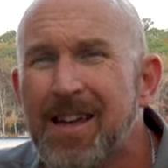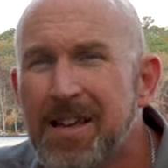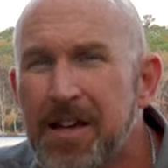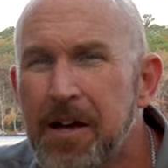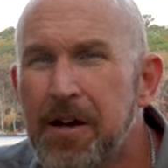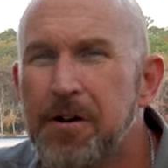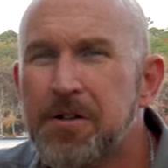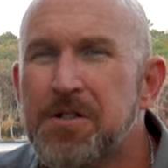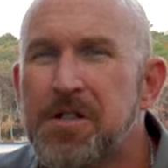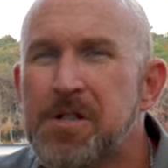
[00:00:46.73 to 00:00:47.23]

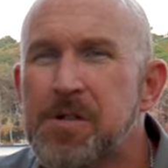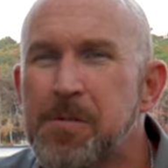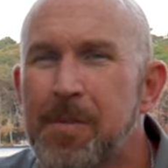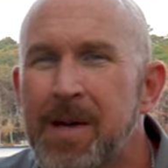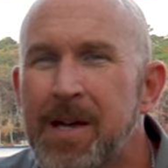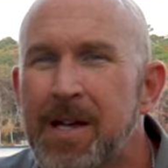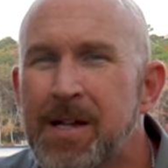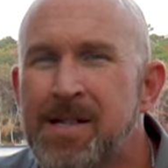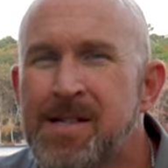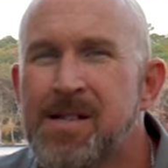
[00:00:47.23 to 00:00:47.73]
Gear just
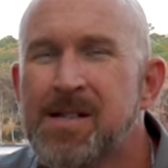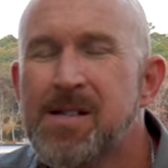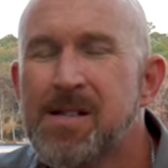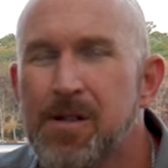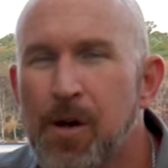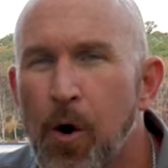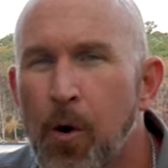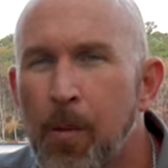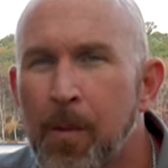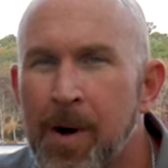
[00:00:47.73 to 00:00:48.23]
means
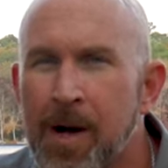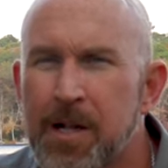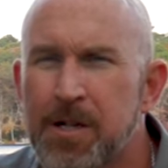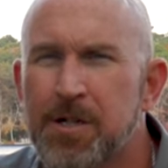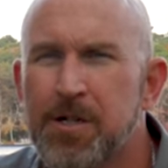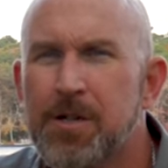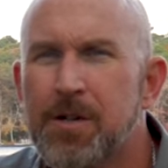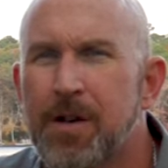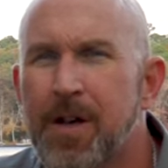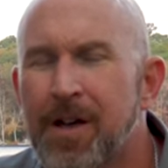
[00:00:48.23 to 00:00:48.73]
so
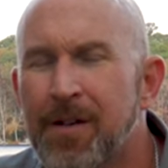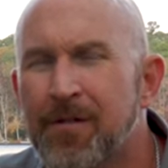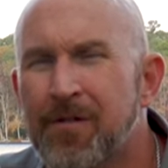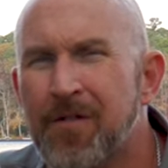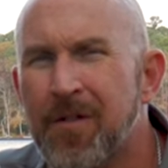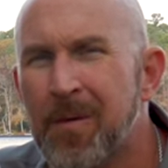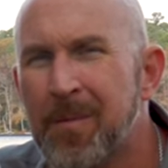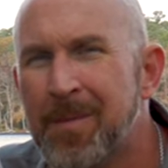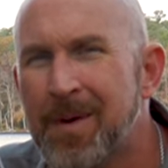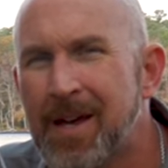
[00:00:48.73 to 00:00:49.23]
much. And
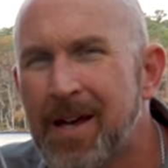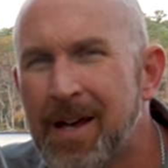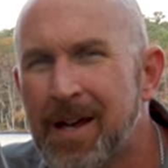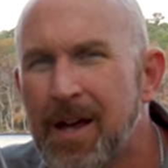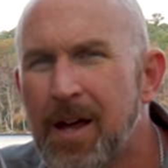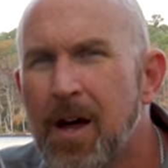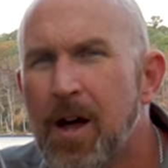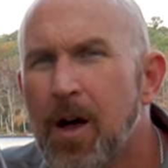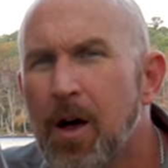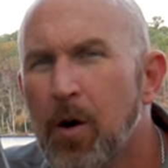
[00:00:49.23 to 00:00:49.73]
for
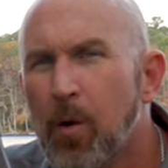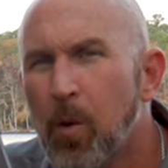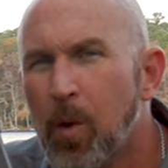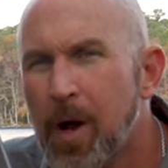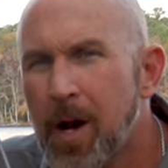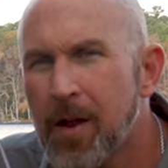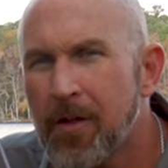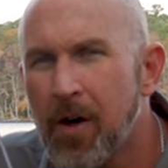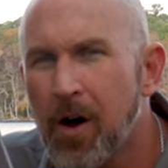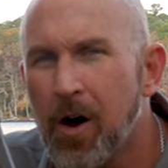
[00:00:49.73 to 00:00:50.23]
me,
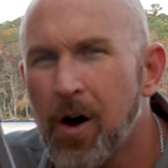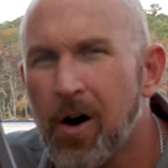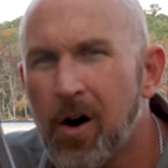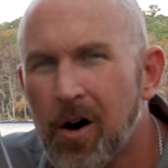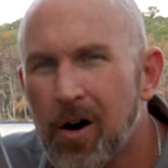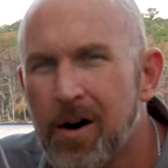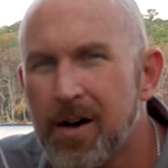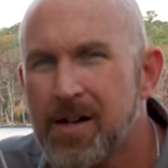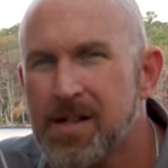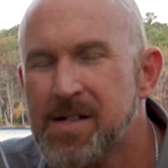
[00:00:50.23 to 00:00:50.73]
one of the
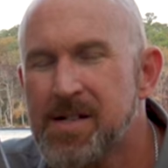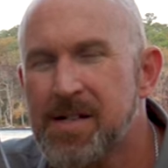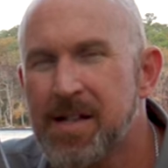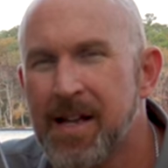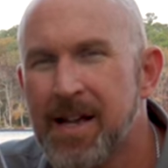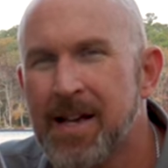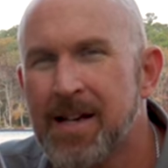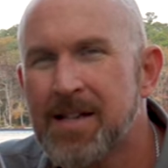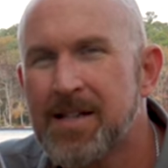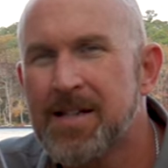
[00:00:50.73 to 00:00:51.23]
hardest
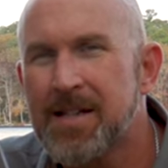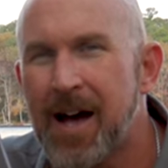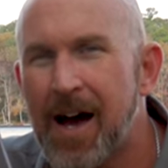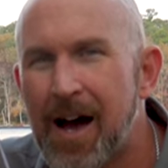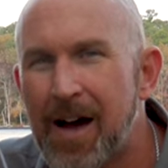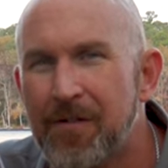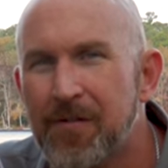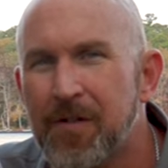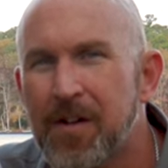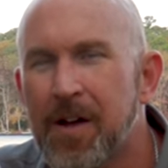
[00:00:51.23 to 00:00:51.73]
things
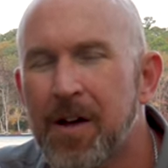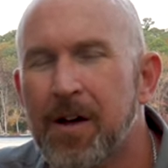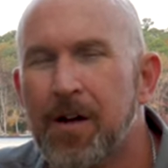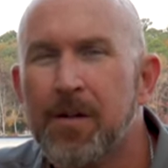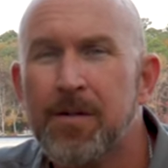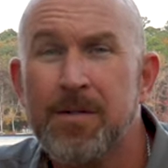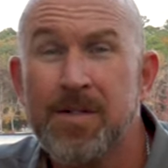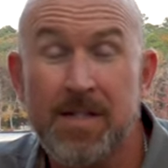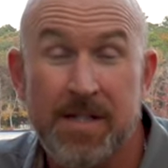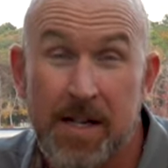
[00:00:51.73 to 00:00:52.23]
I
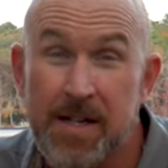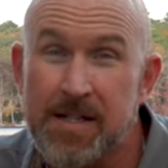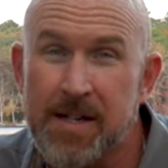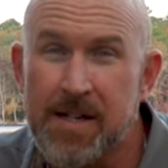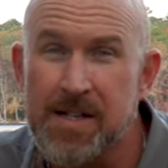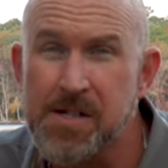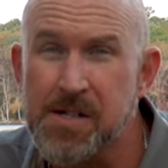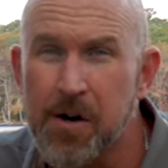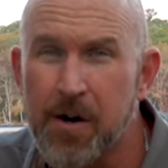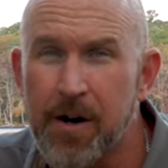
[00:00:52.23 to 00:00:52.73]
found since I
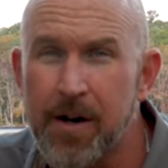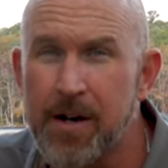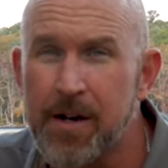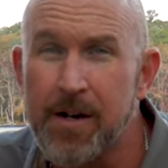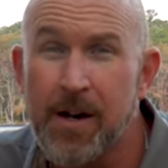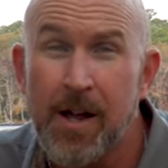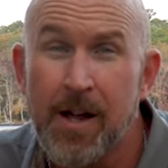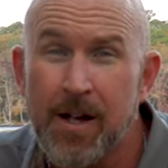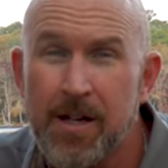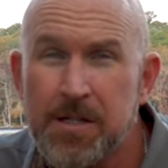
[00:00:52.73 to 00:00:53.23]

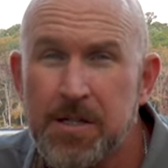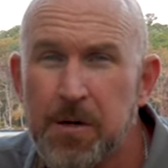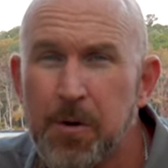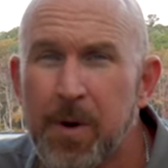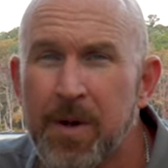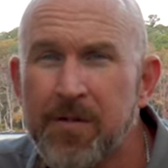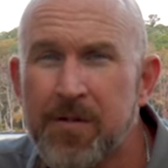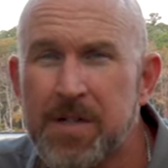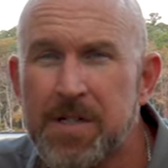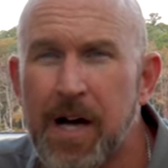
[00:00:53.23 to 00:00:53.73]
started
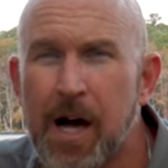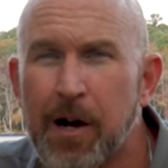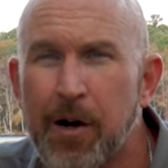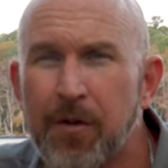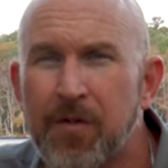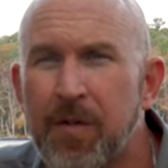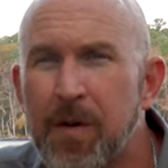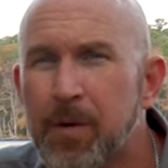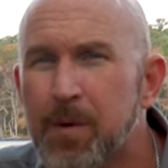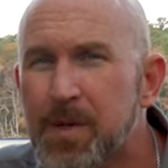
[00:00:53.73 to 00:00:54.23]
doing
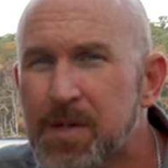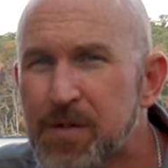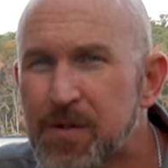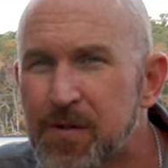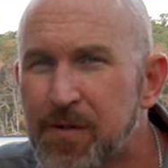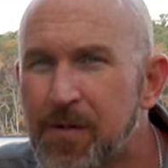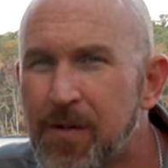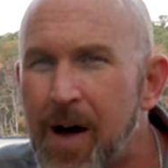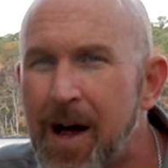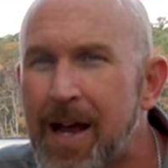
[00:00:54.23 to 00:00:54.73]
photography was
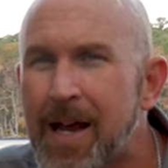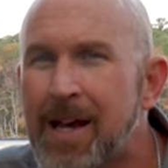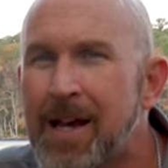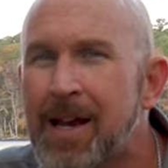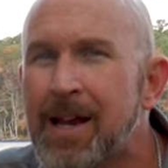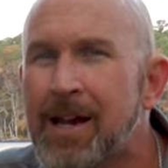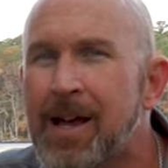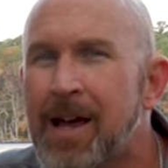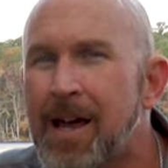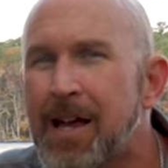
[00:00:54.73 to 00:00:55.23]

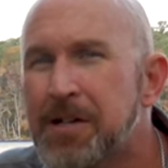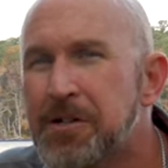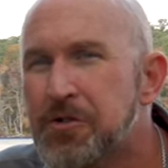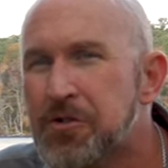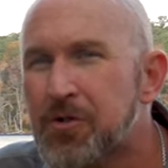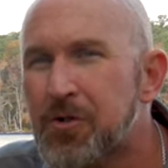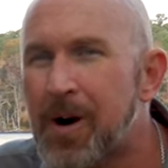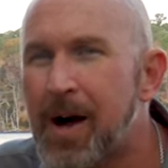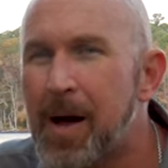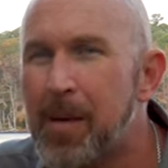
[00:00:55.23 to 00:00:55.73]
finding a
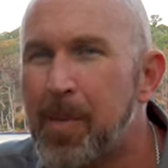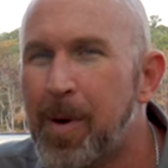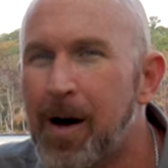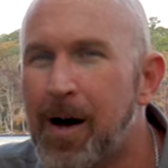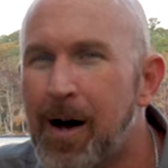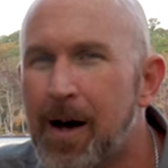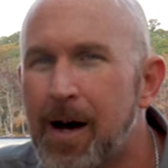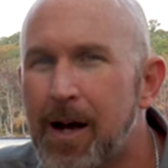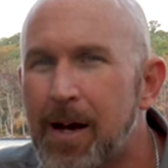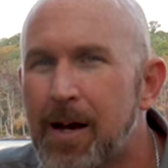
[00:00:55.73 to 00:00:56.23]

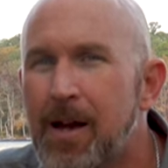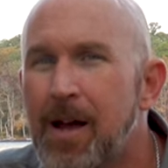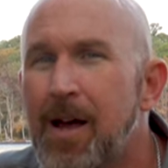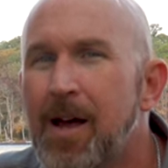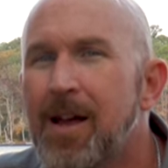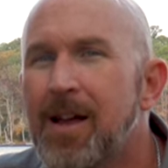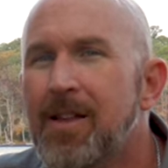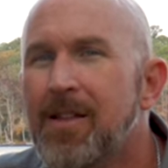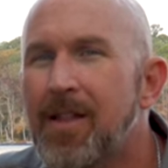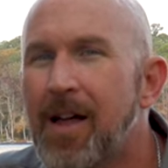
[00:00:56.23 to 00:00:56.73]
tripod
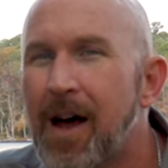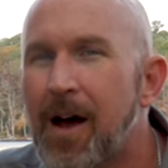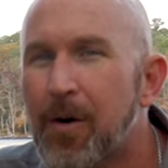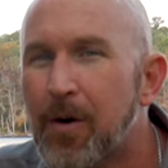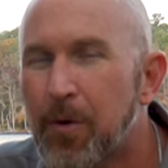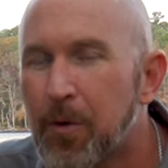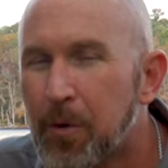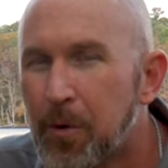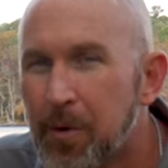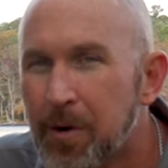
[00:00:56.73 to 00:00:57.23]
that
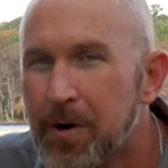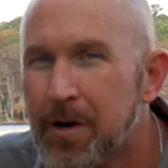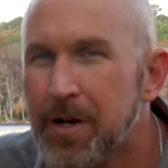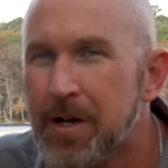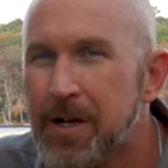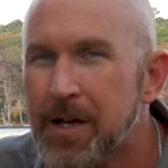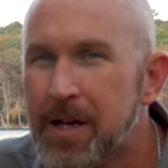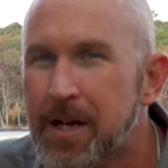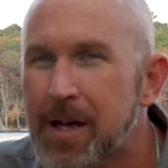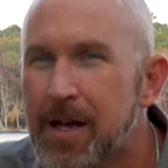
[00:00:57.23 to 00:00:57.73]

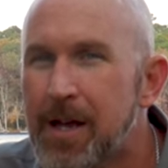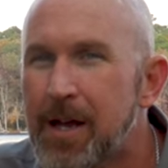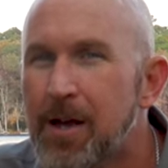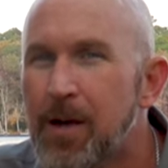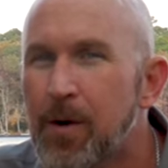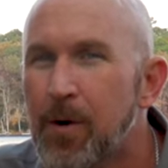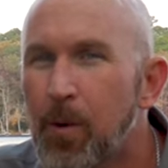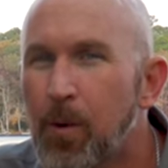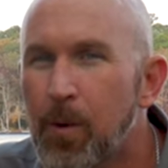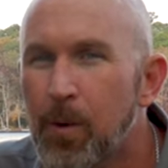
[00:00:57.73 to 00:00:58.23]
really
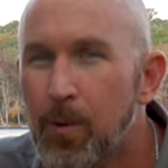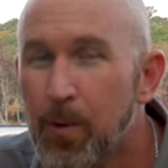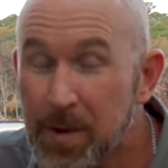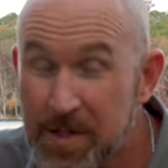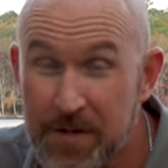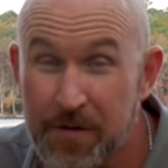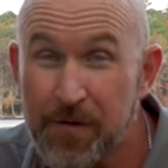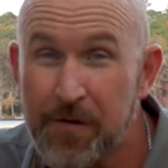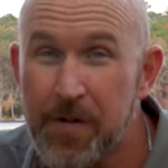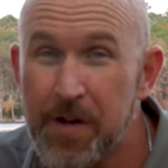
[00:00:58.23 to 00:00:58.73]

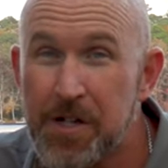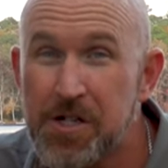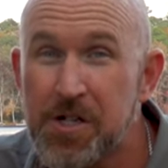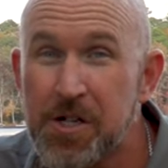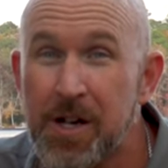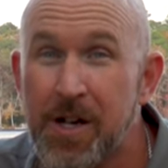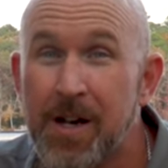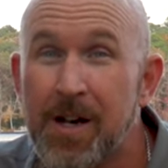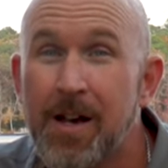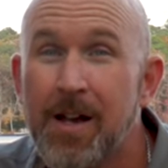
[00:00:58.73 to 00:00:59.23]
was
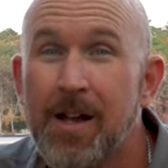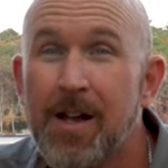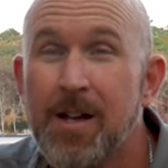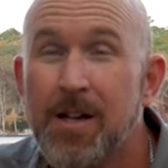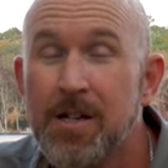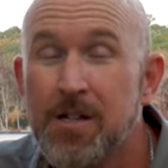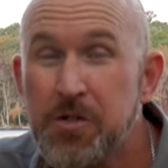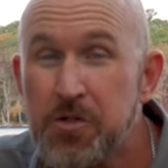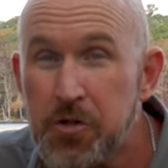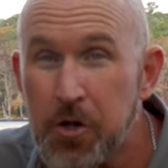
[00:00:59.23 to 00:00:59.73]
efficient,
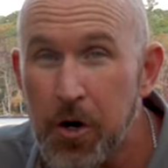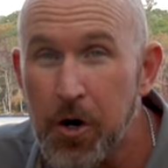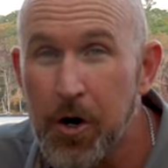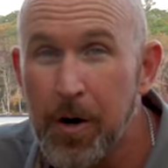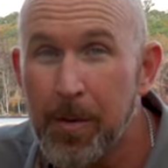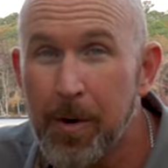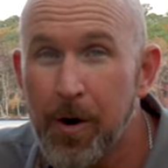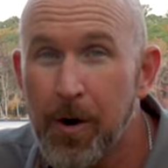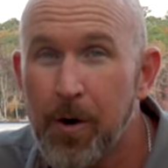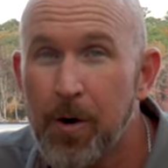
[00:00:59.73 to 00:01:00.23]

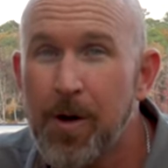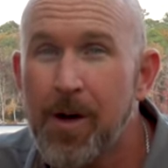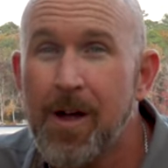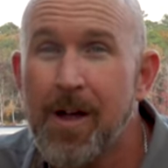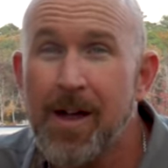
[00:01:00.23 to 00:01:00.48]
durable,